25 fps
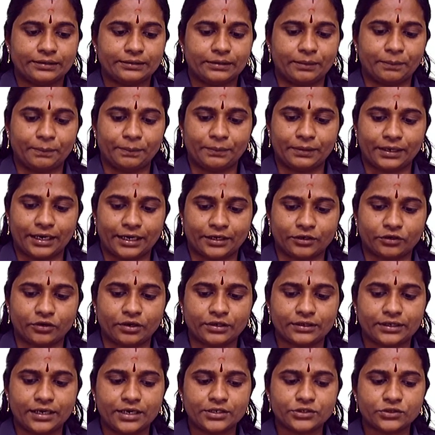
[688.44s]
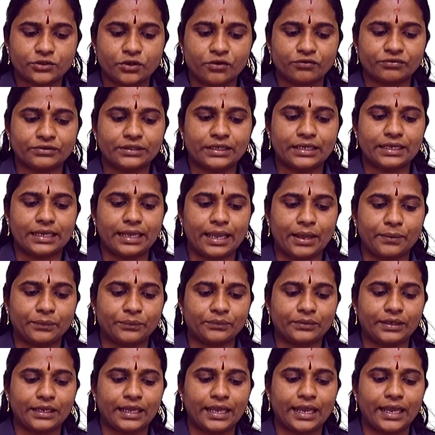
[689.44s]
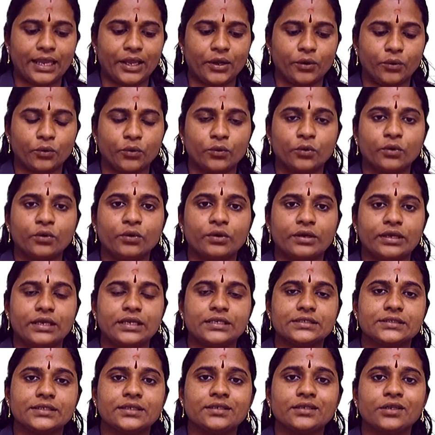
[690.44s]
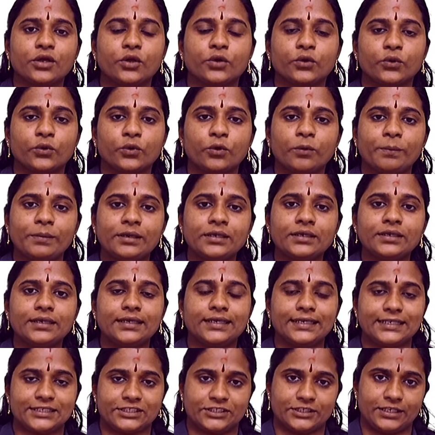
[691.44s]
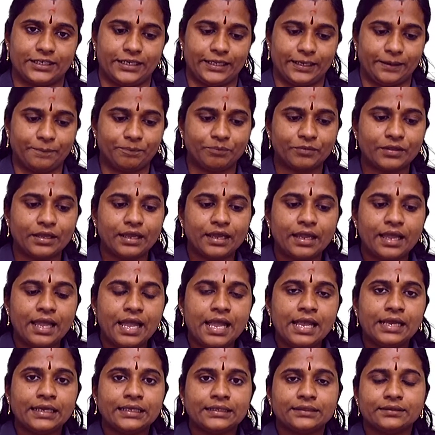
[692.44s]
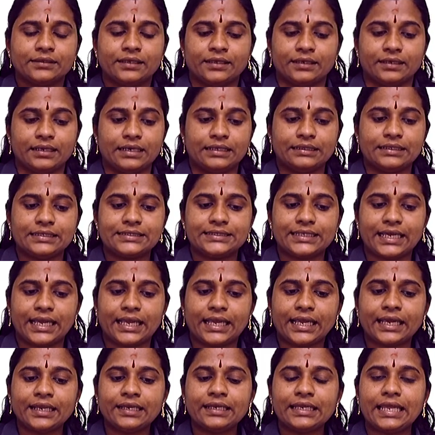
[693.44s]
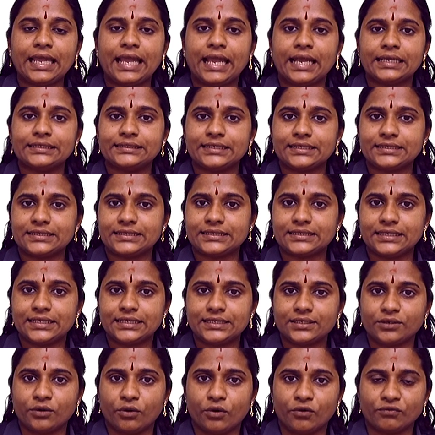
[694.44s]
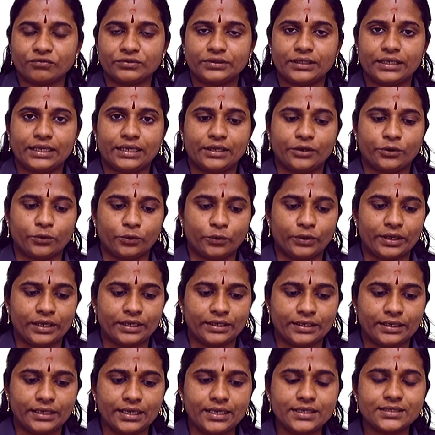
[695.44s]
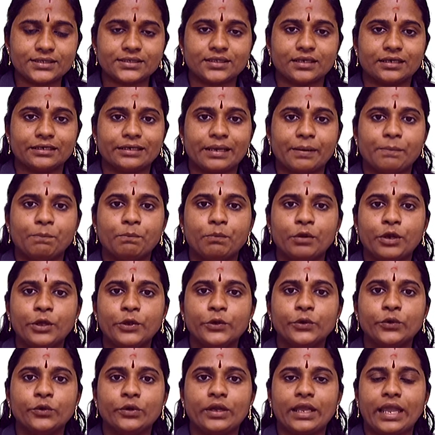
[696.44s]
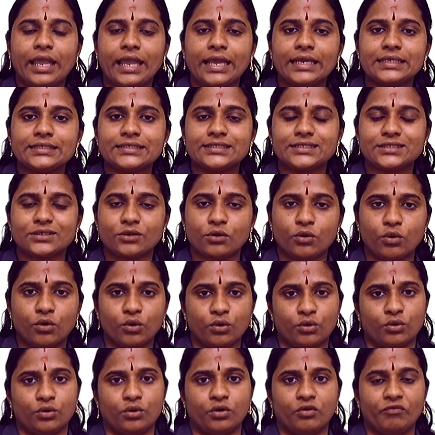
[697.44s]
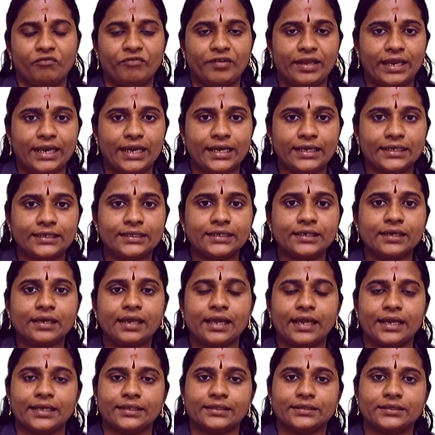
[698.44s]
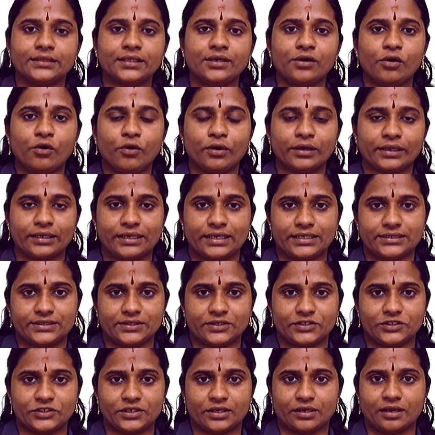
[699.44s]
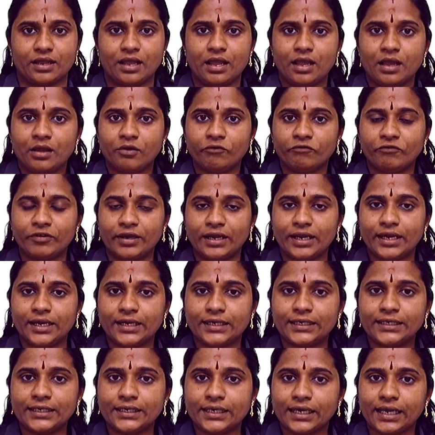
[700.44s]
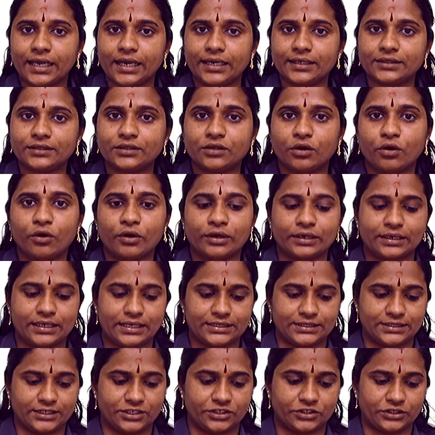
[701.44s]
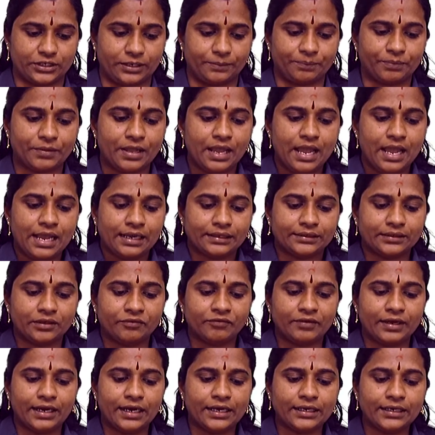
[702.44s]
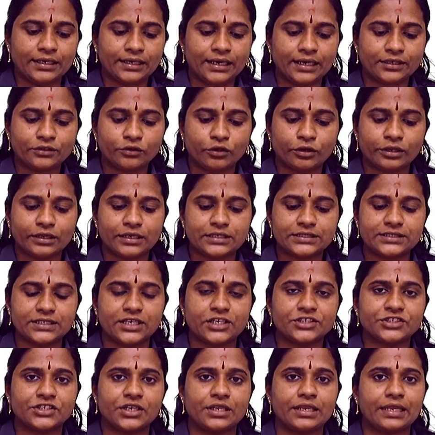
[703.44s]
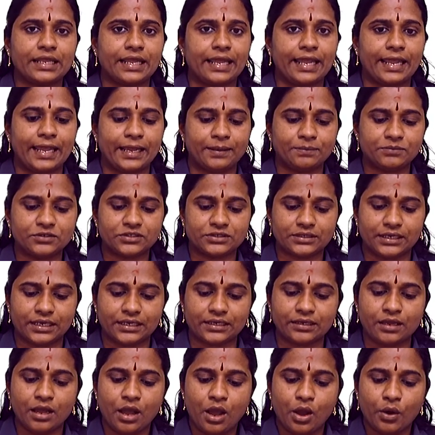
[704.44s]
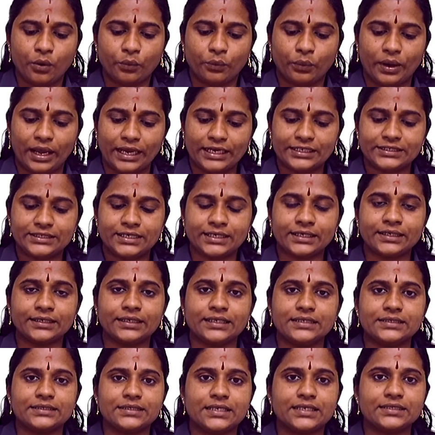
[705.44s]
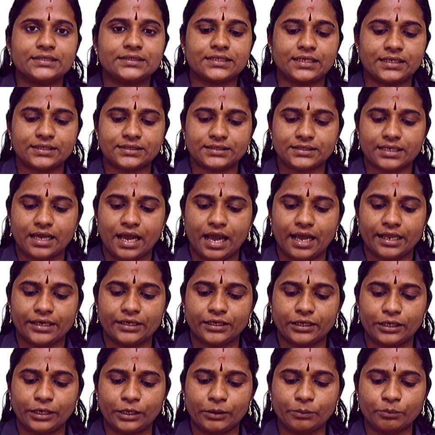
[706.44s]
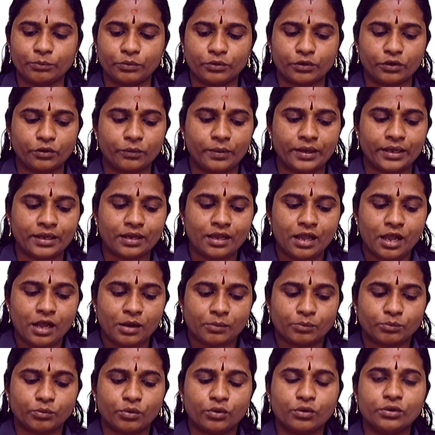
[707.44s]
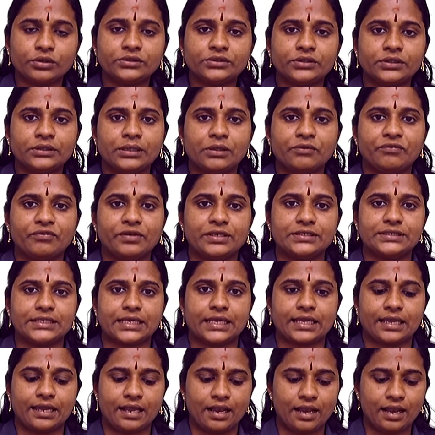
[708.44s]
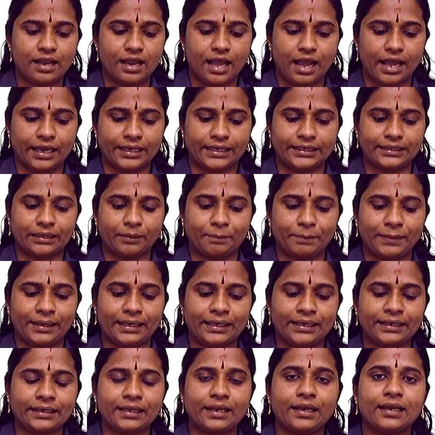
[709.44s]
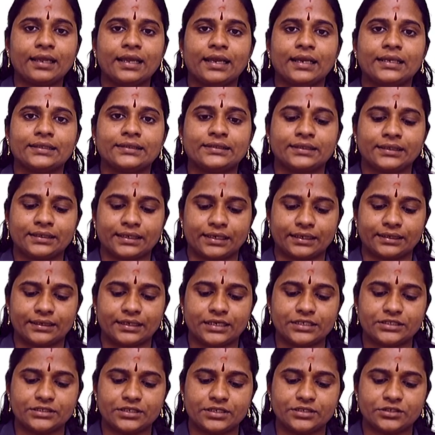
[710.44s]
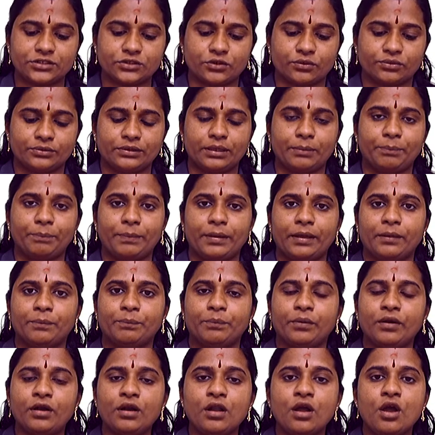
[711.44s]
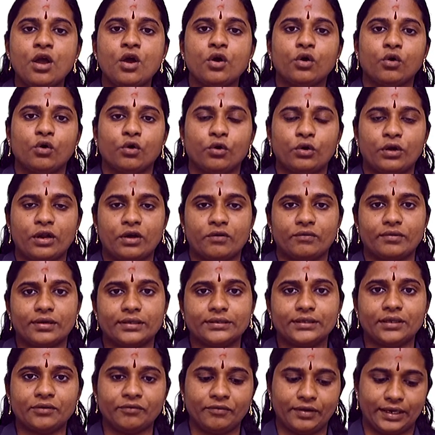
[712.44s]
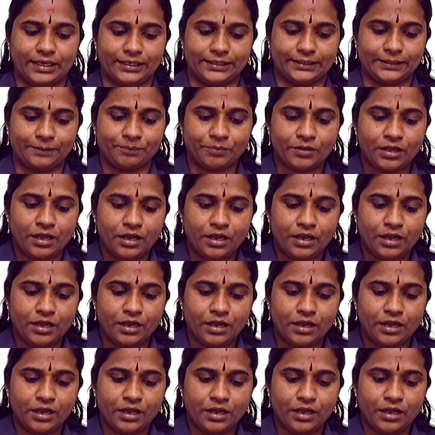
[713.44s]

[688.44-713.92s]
The headquarters of the FAO is in Rome in Italy. Then the second agency of the UN is WHO, World Health Organization. World Health Organization. The World Health Organization aims that fighting diseases and improving both the physical and the mental health conditions of the people all over the world.